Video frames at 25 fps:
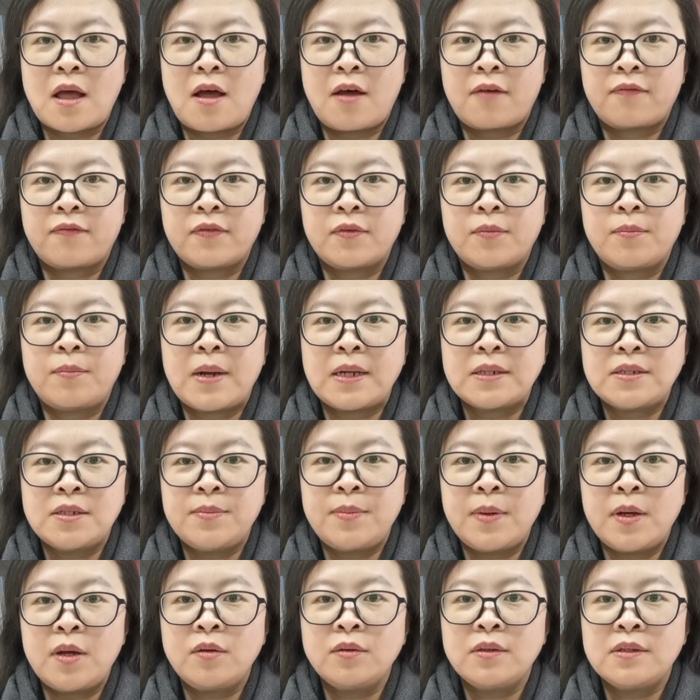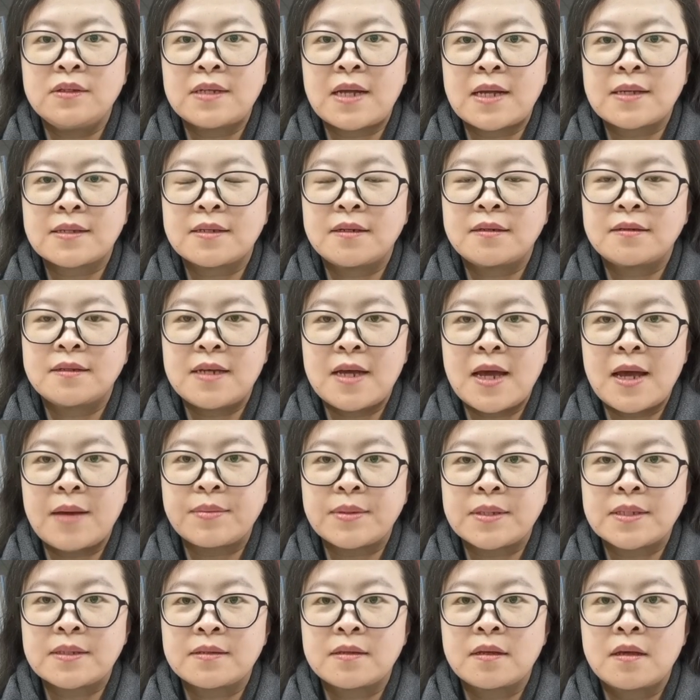of multiple disaster
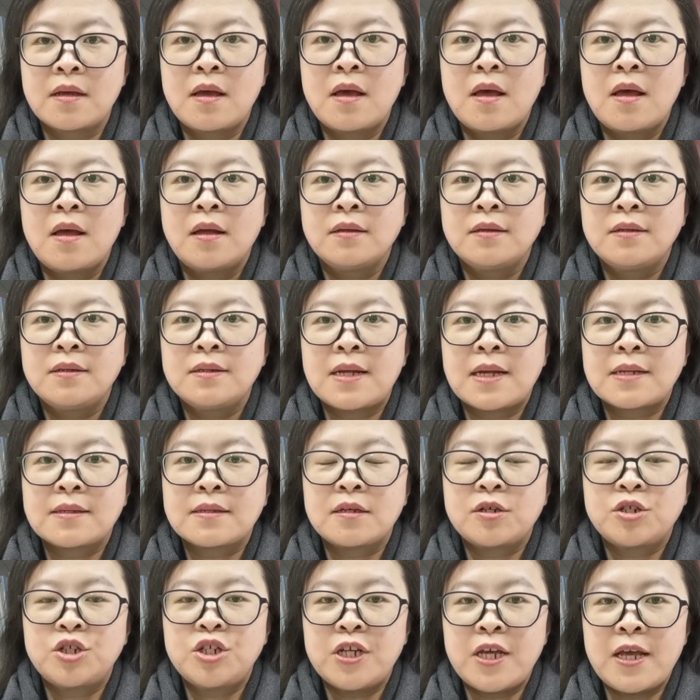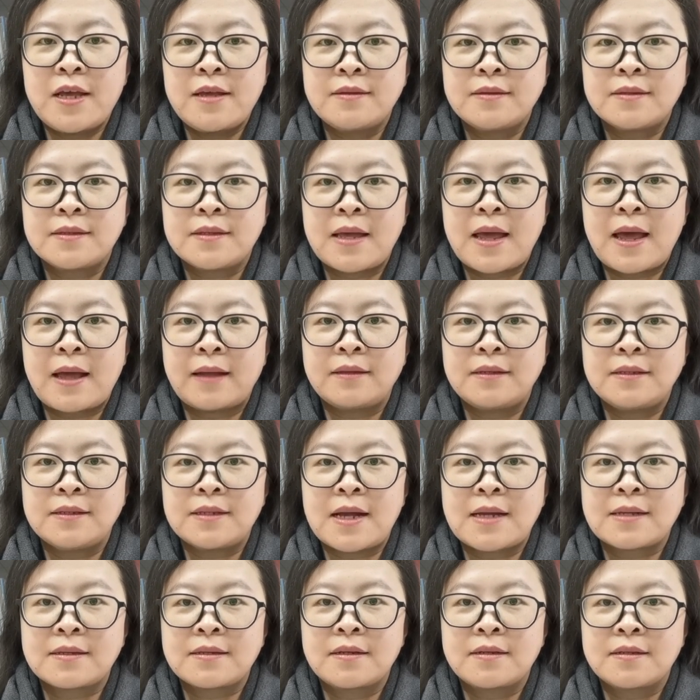types, disaster chains, and
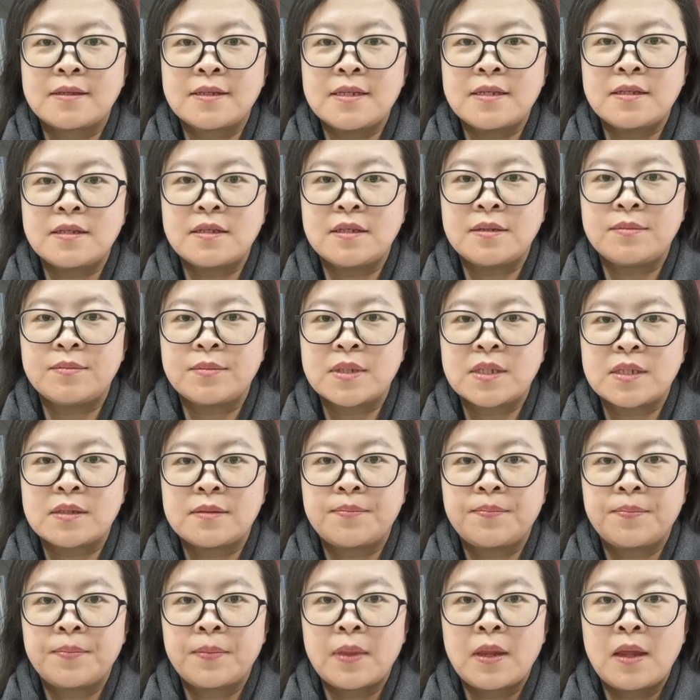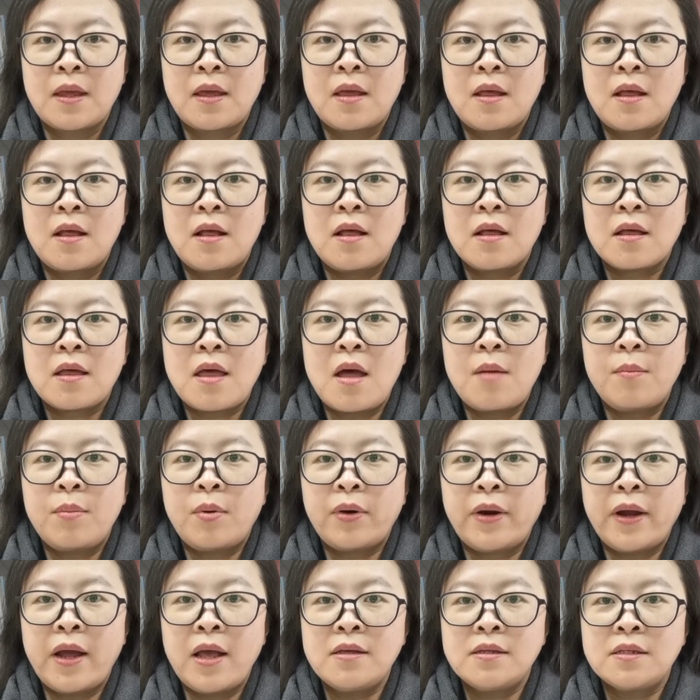disaster systems. A
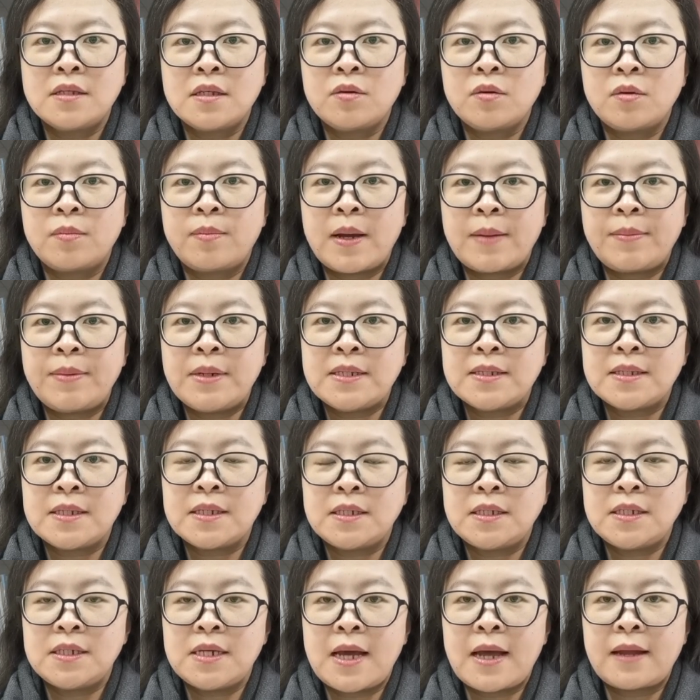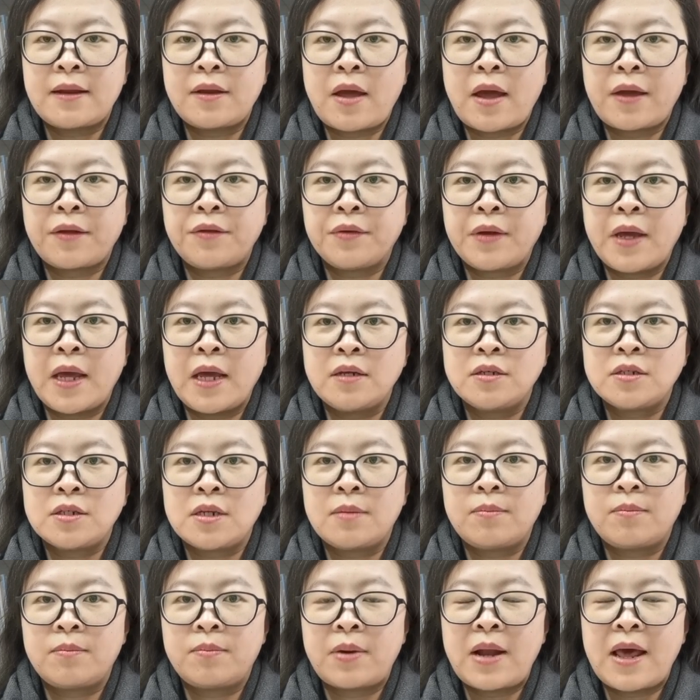comprehensive publicity and
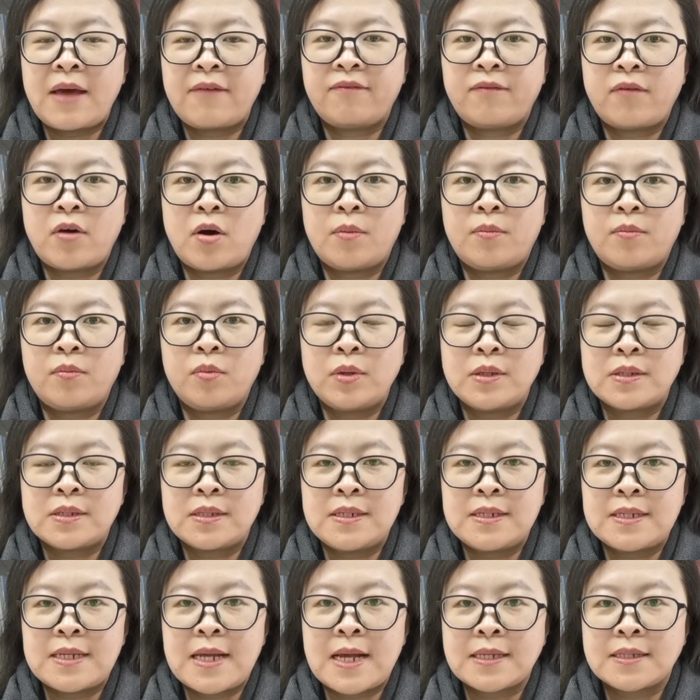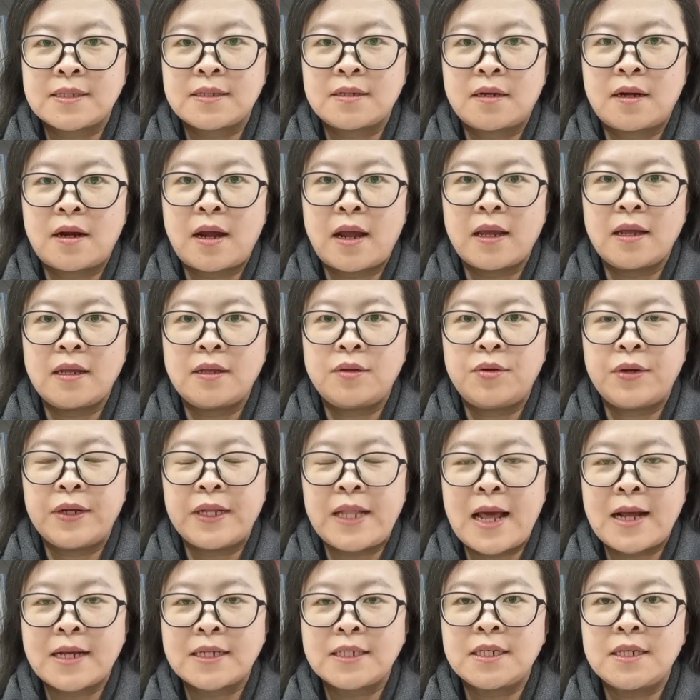education platform with disaster
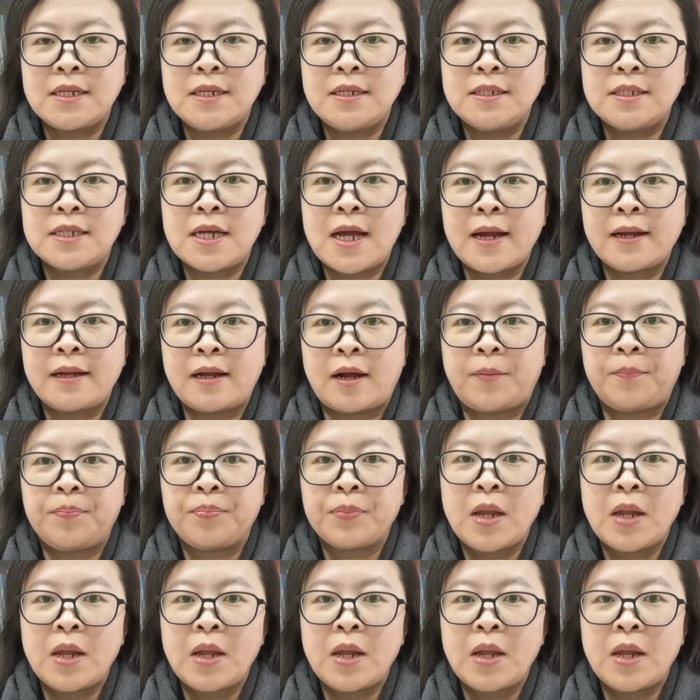reduction in China,